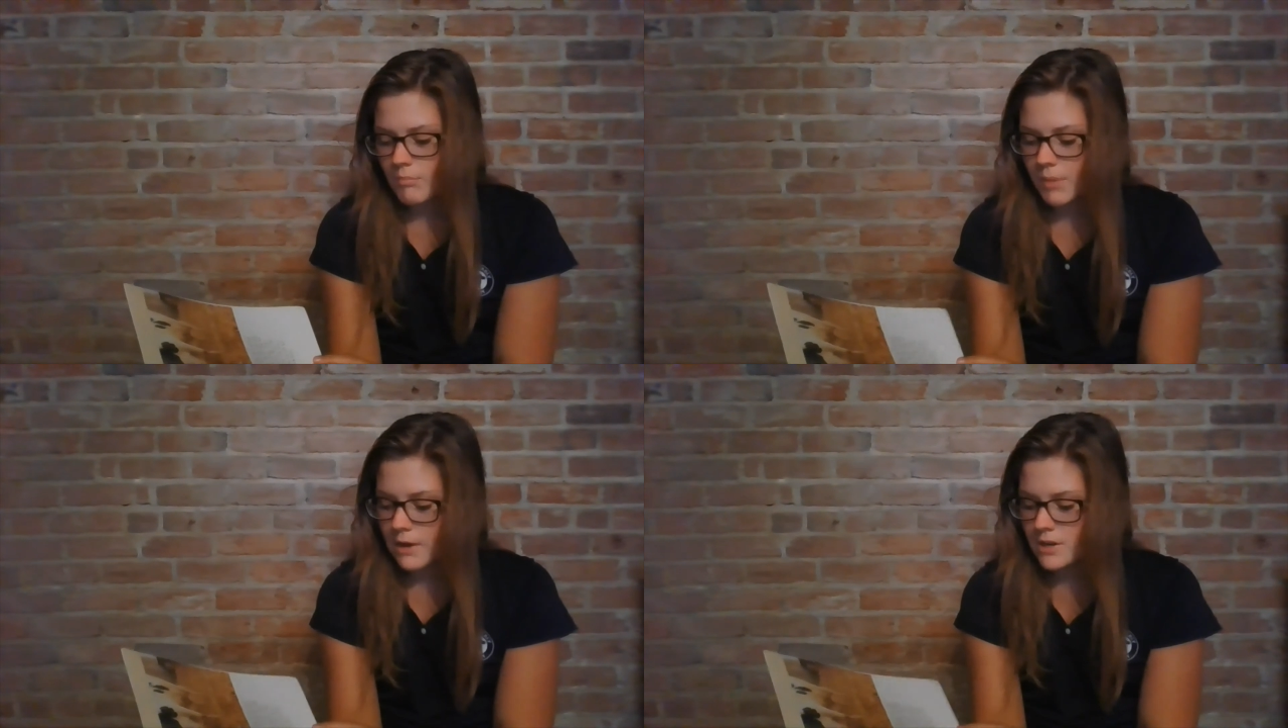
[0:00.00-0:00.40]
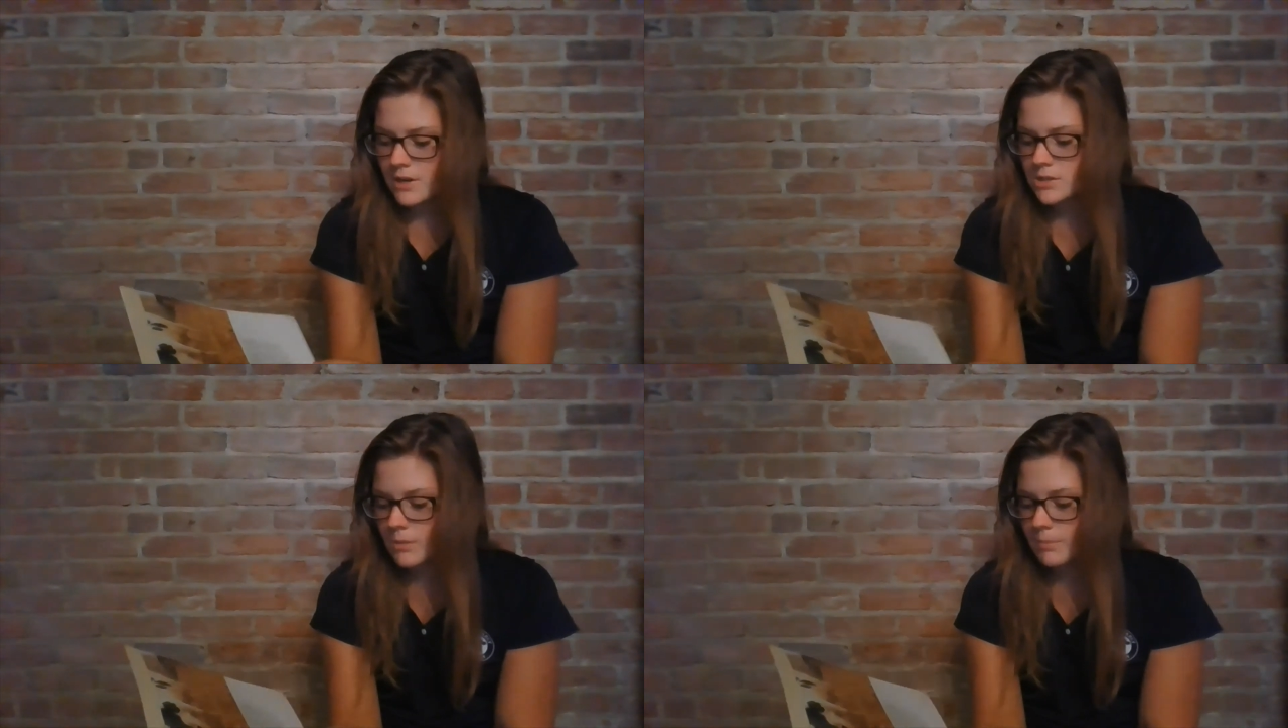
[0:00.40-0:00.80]

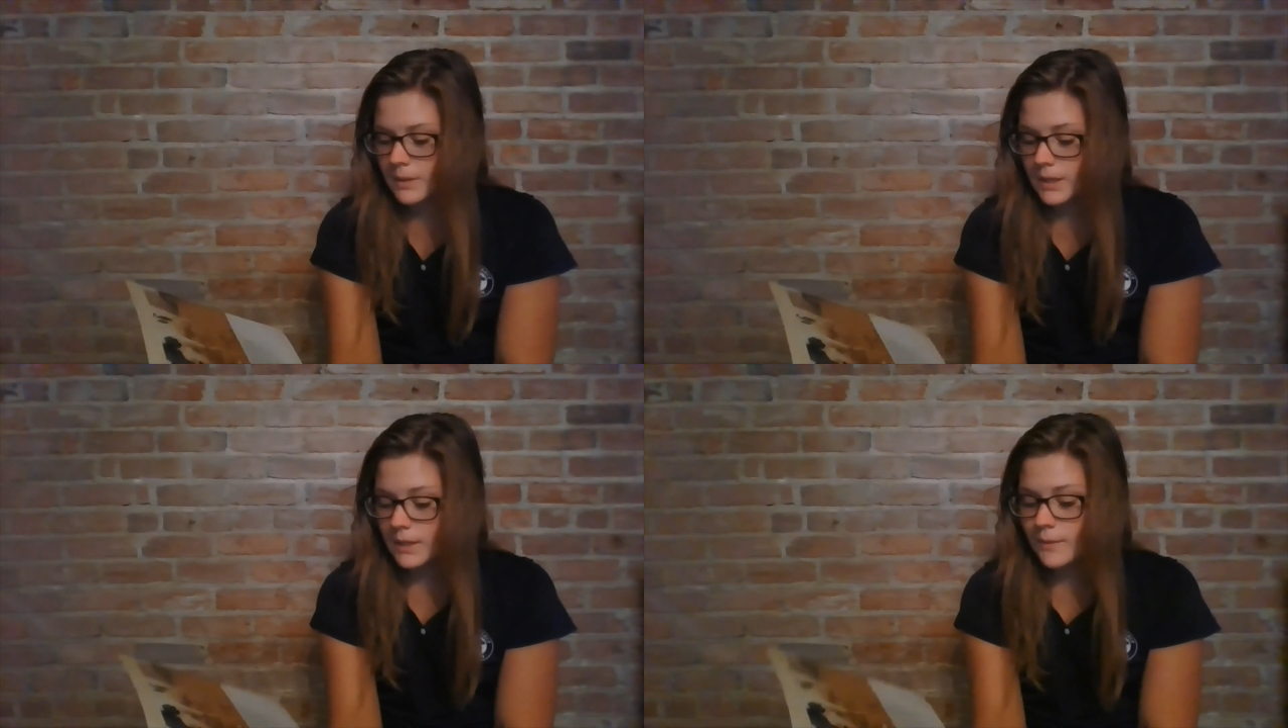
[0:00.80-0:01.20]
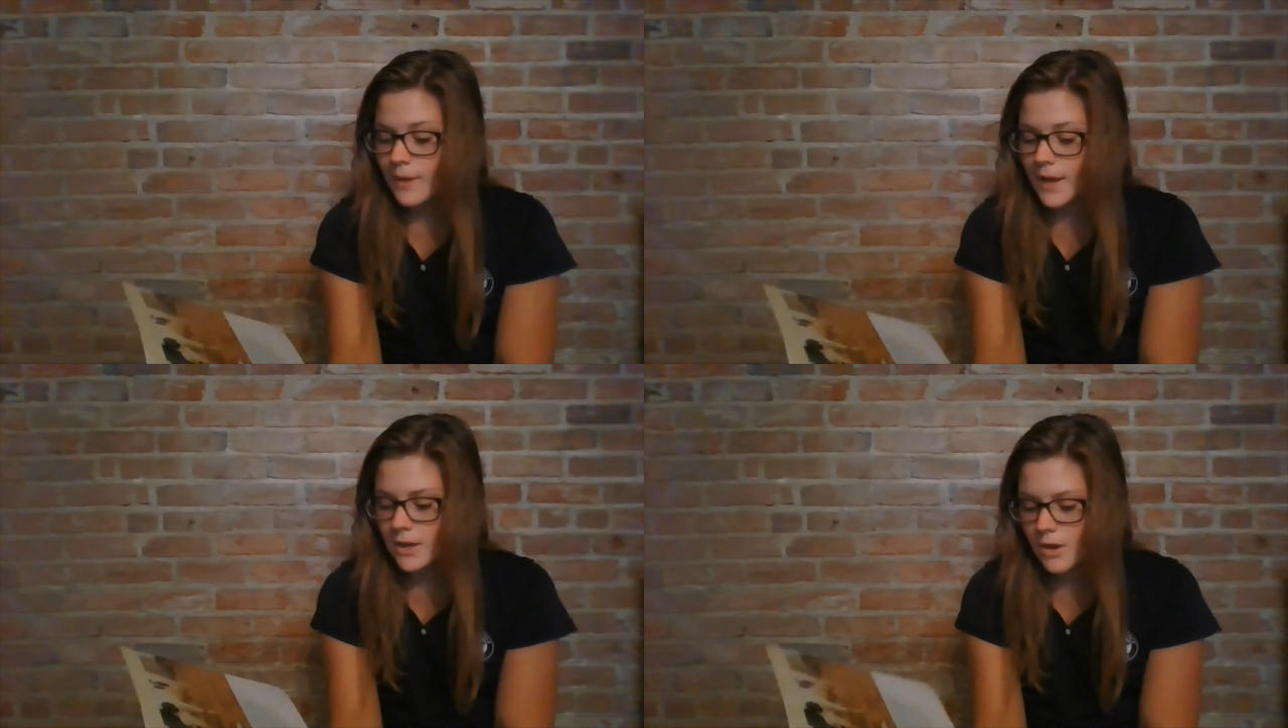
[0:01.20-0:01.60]
buries her big
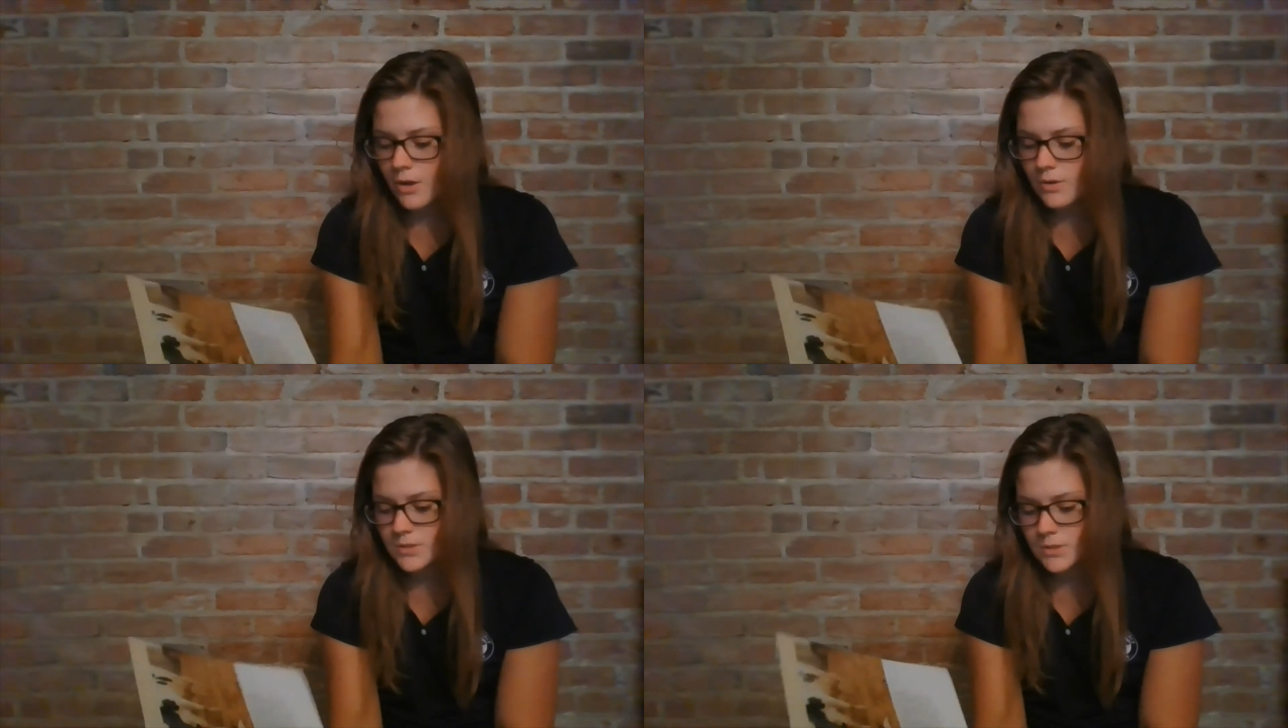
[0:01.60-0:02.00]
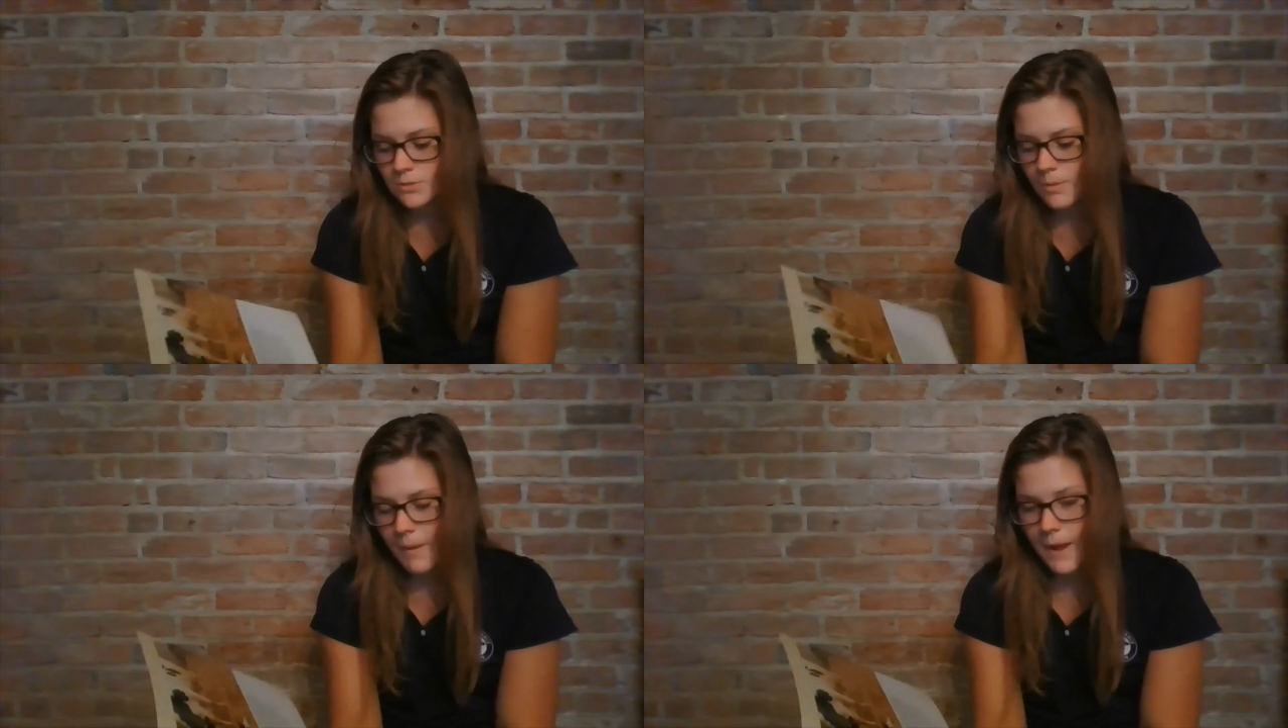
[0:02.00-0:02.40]
wet nose
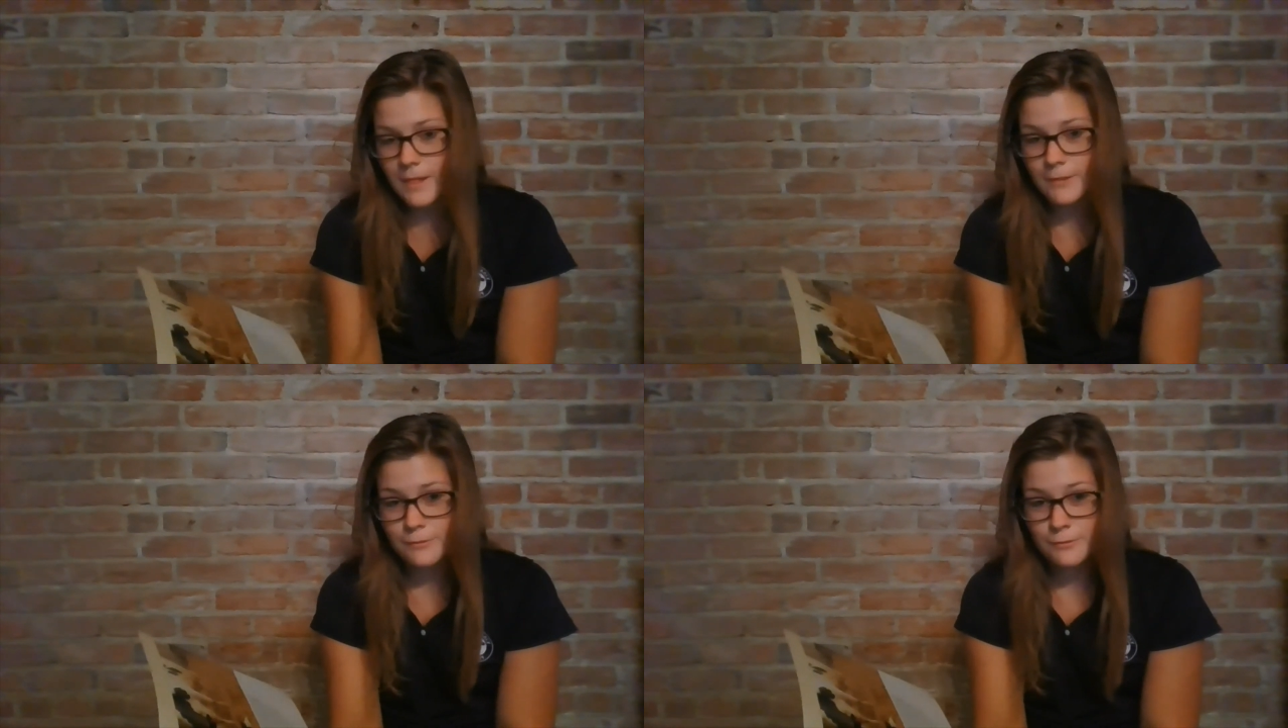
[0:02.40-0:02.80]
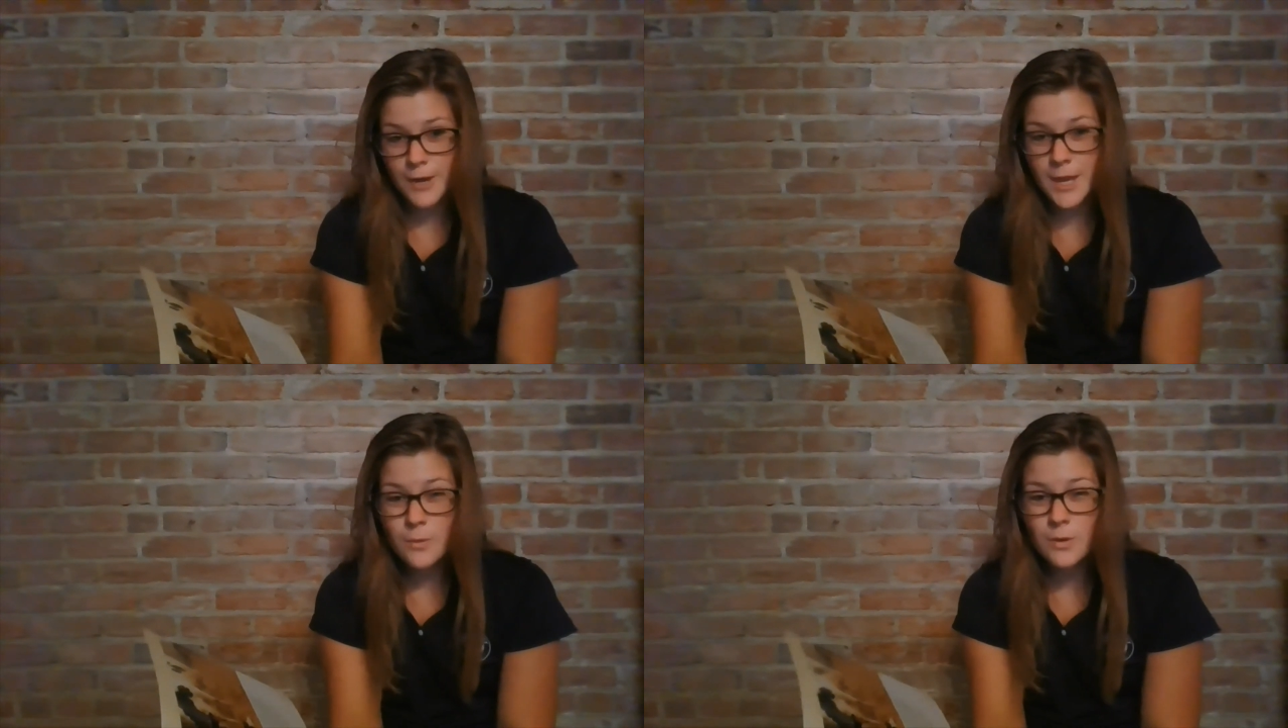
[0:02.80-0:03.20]
into a pile of
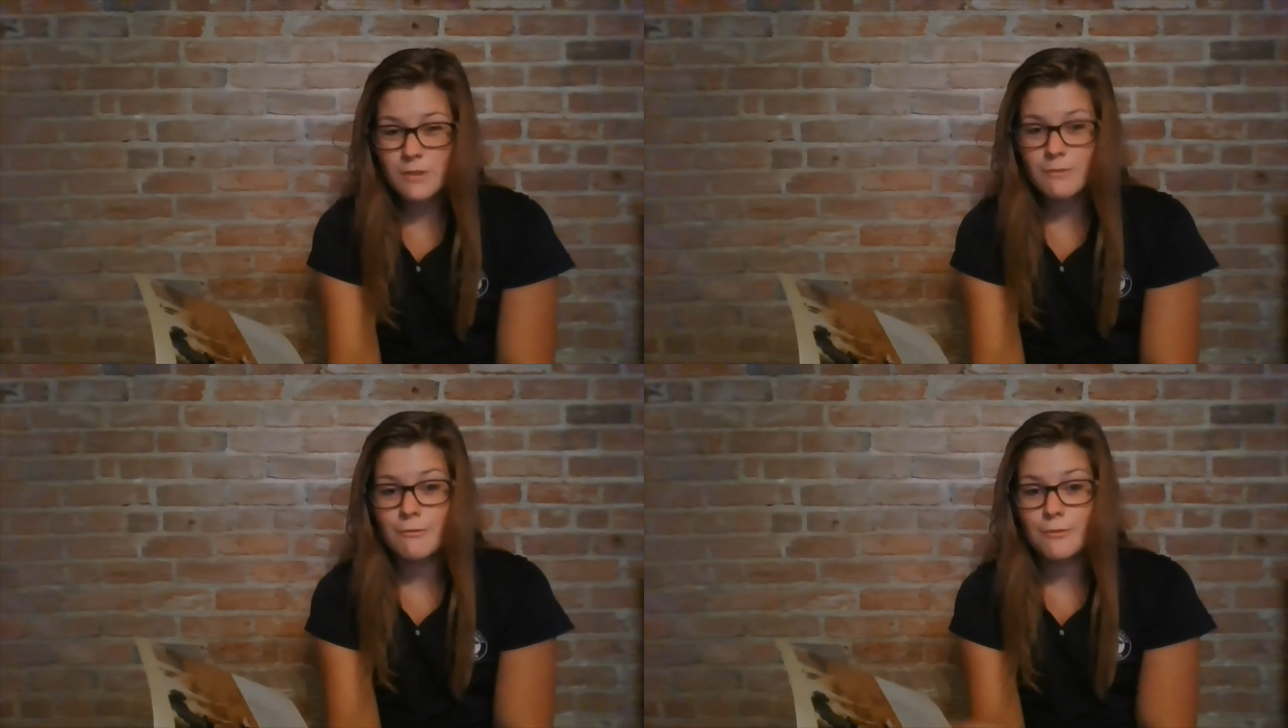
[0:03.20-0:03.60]
fragrant